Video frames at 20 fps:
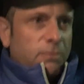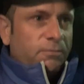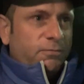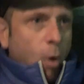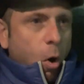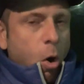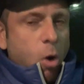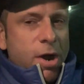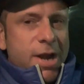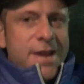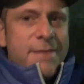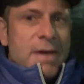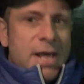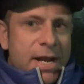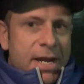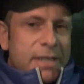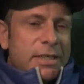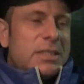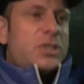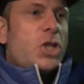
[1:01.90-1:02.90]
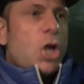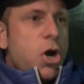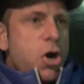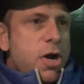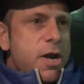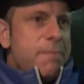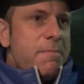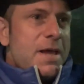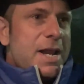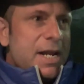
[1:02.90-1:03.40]
40 minutes,
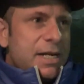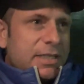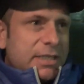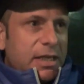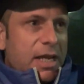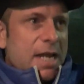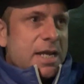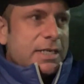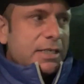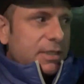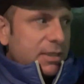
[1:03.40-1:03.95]
30 minutes late.